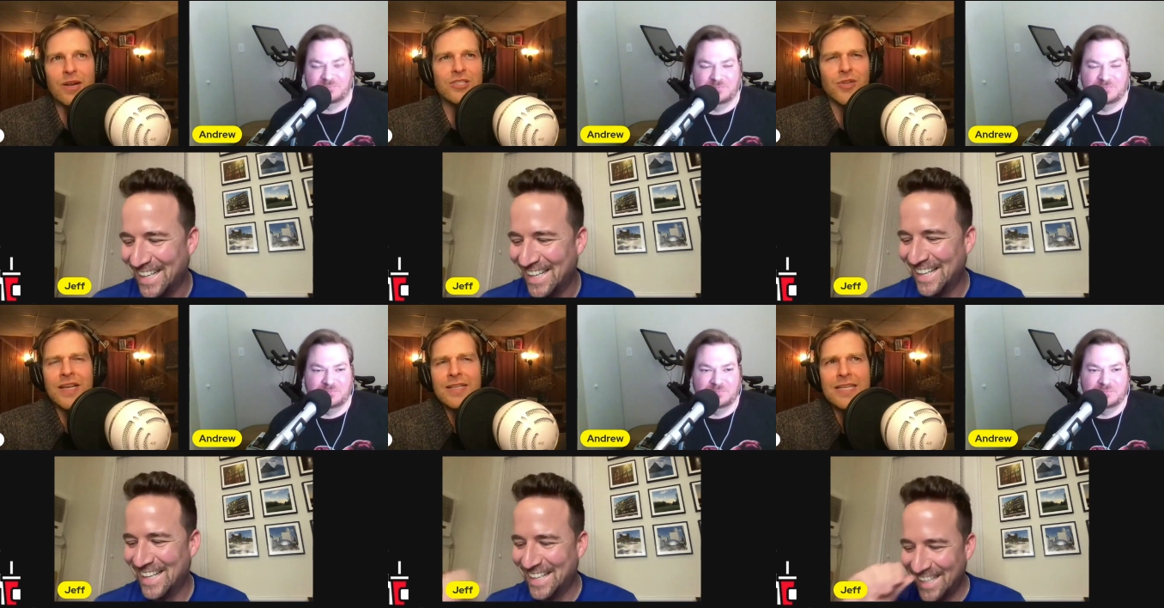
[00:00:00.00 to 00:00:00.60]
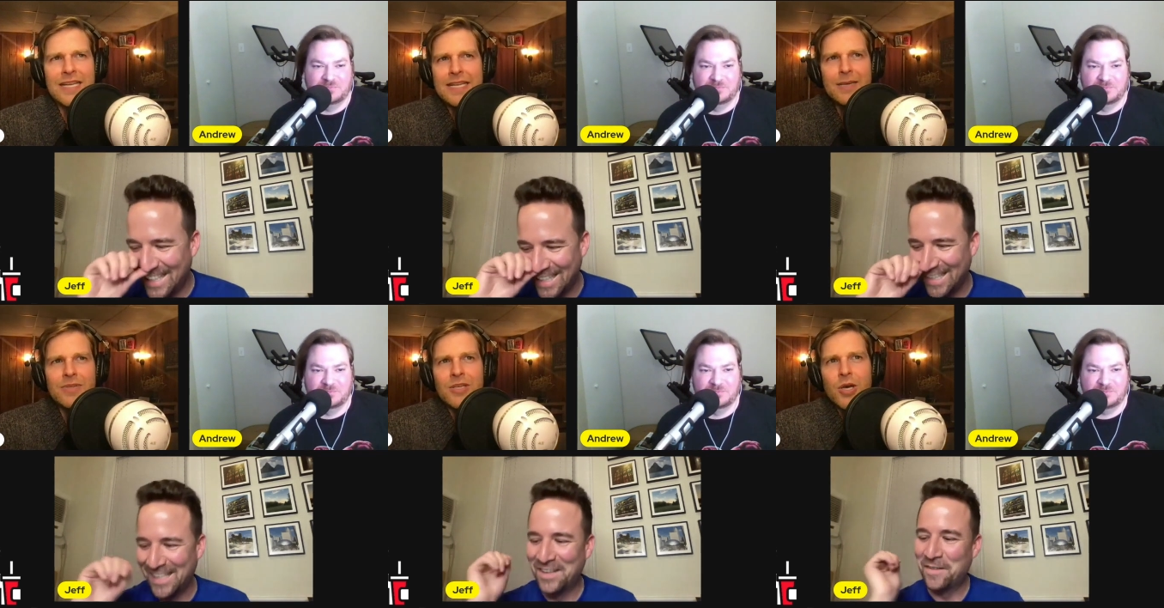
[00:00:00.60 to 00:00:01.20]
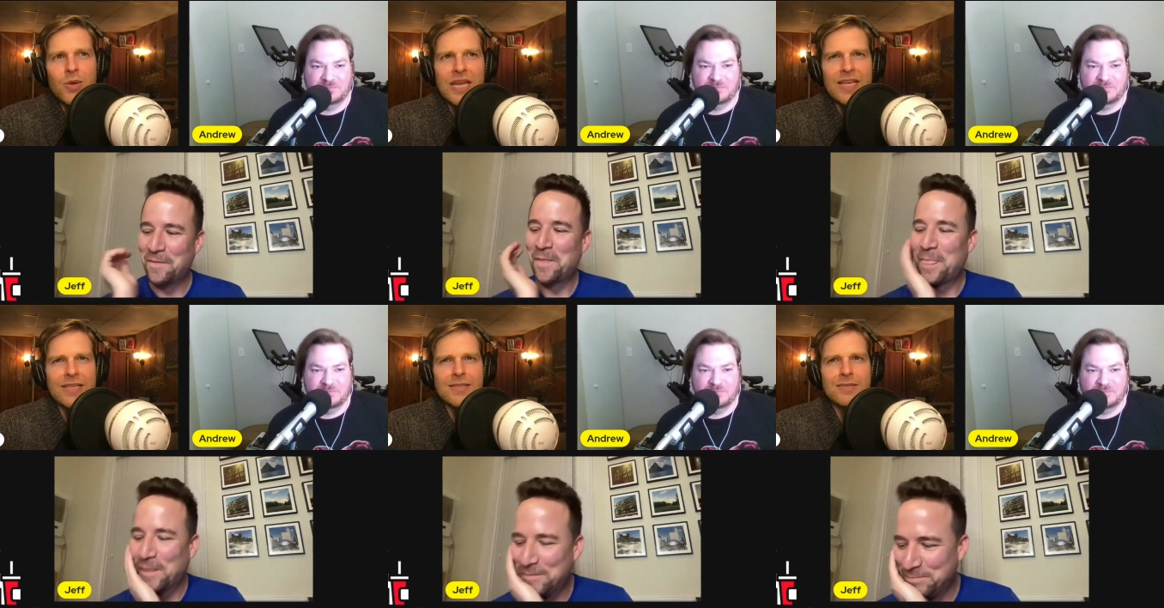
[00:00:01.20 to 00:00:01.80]
Speaker 1: They need him to go get
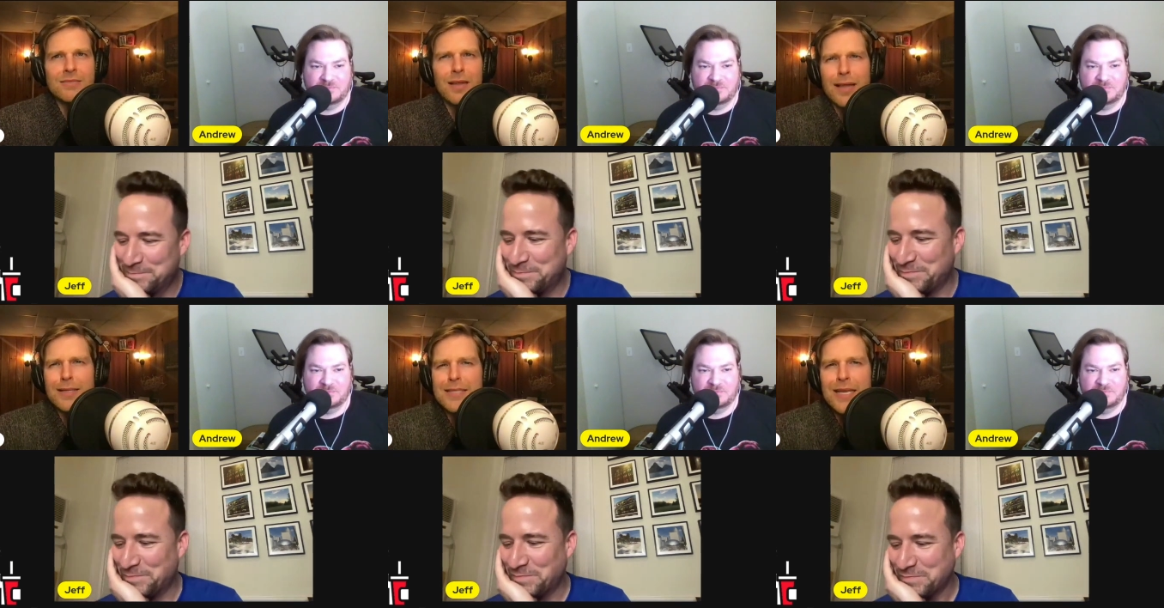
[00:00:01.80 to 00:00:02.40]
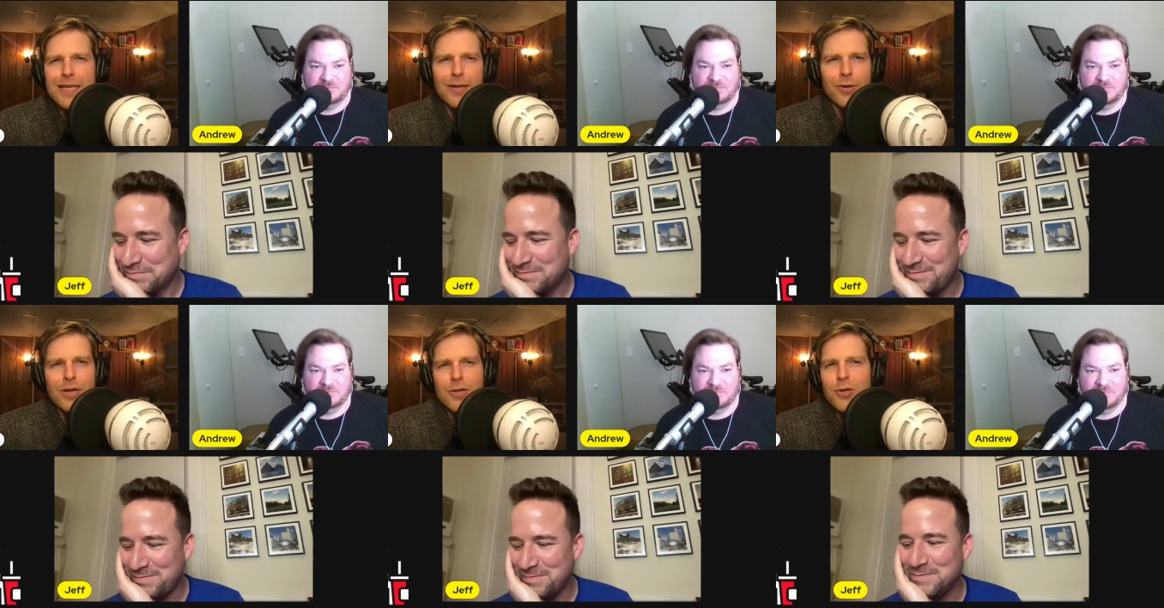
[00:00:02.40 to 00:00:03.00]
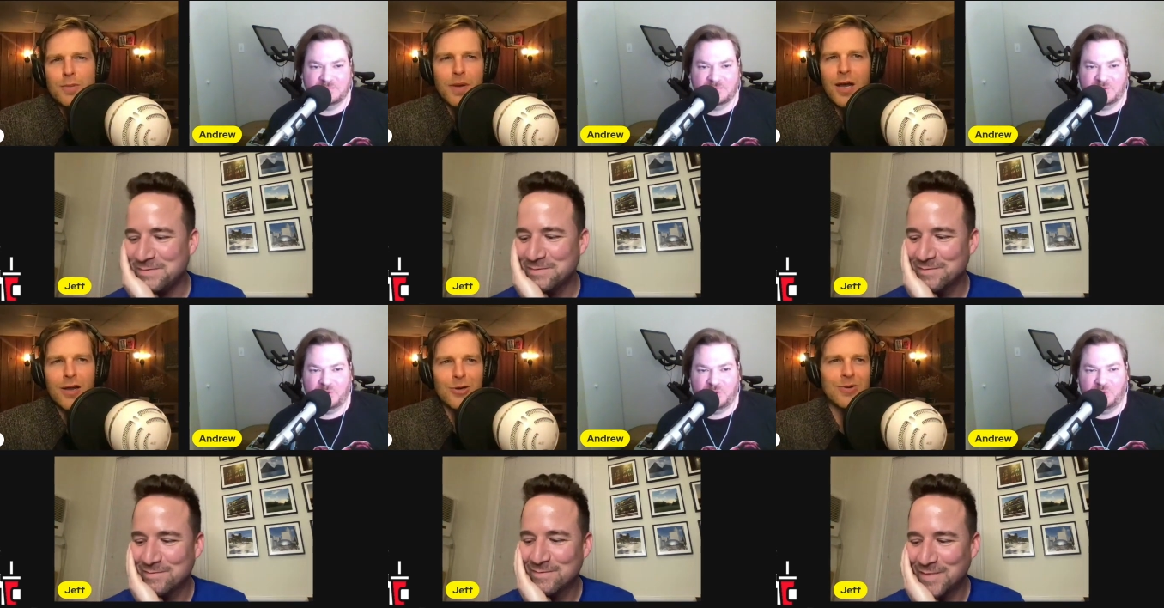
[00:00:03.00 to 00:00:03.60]
his like a ticket or a coupon or
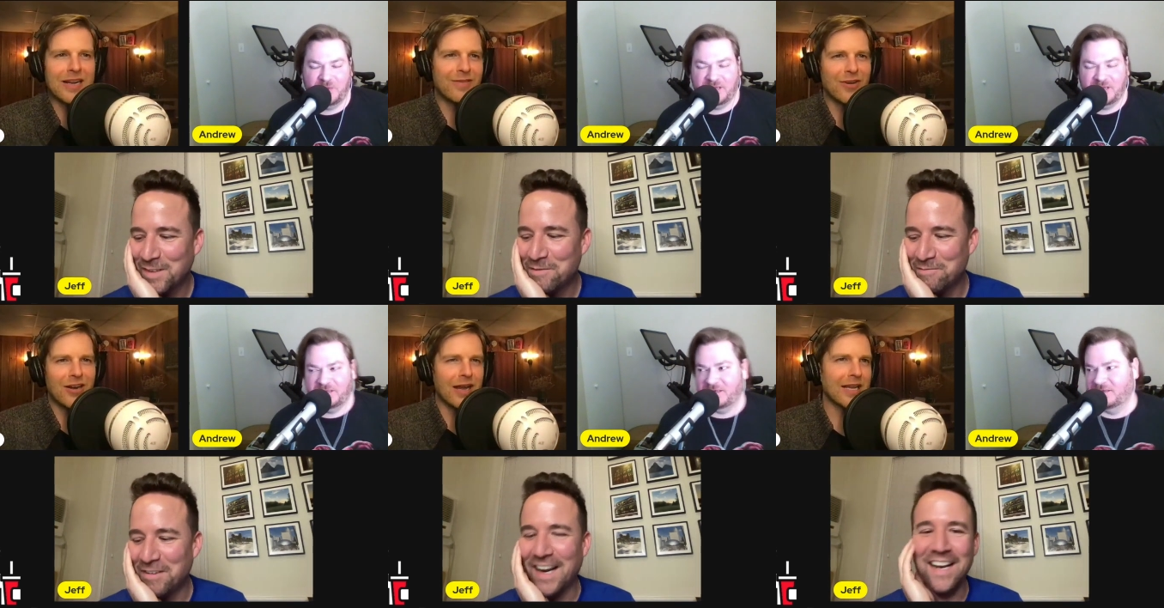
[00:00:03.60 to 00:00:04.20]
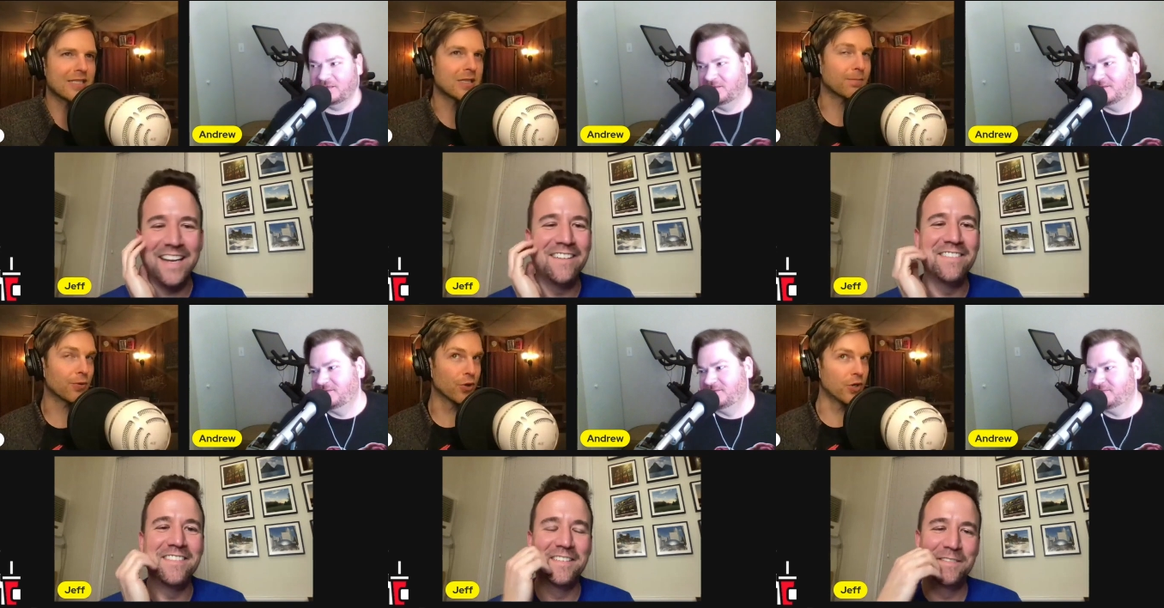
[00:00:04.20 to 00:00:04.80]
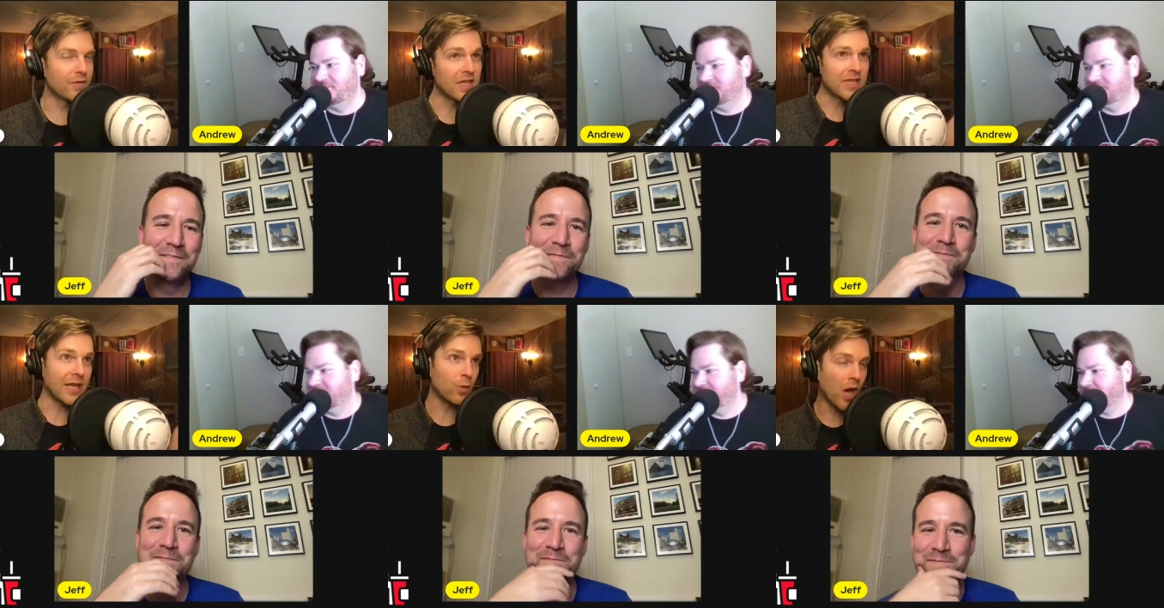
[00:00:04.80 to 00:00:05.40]
coupon, whatever yeah. to prove that they
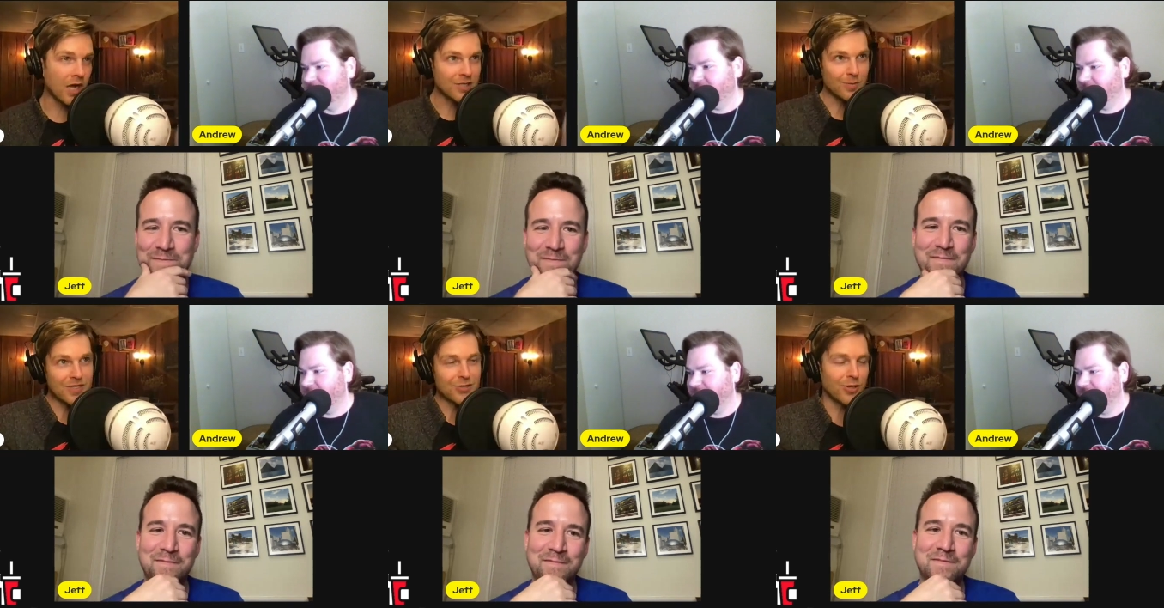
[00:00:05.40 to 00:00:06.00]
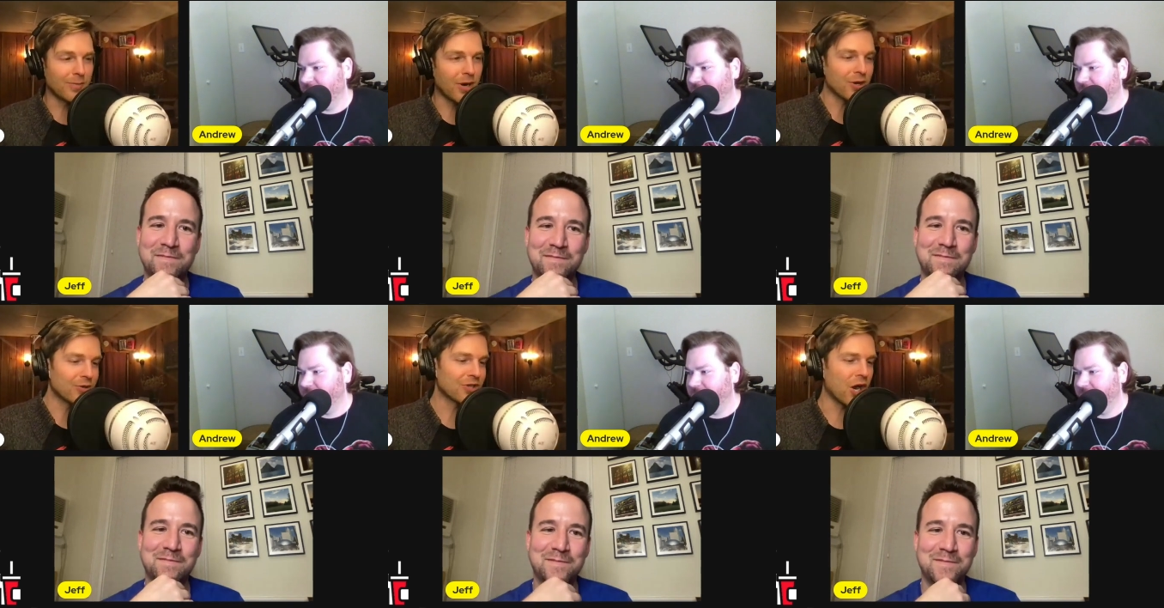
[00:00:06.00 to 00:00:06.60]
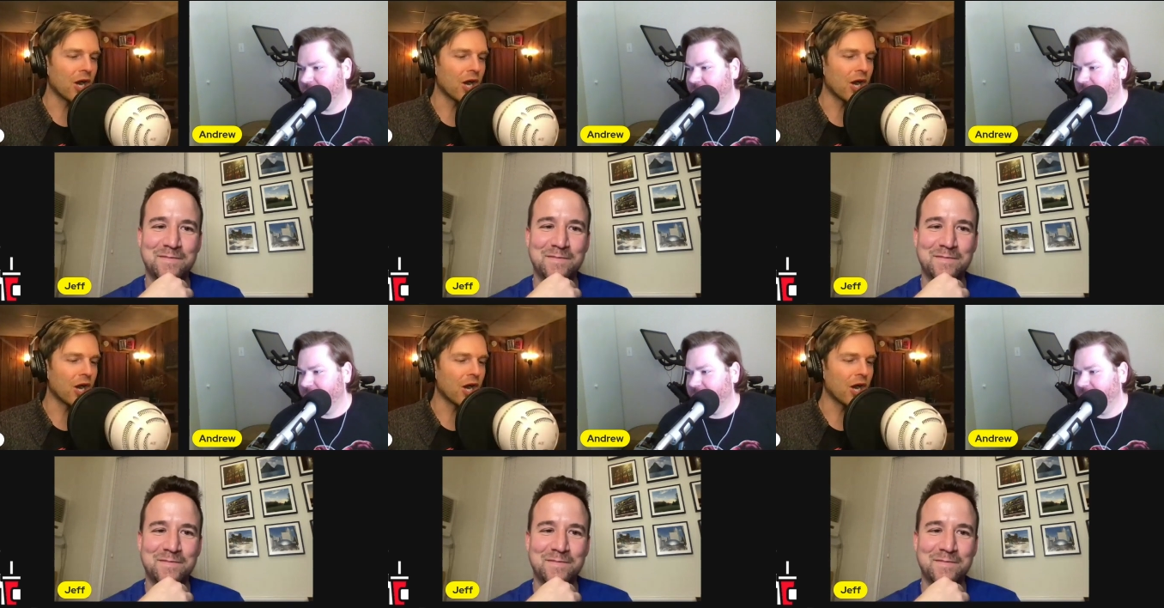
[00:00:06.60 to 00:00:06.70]
washed Mr. Lombardo's car.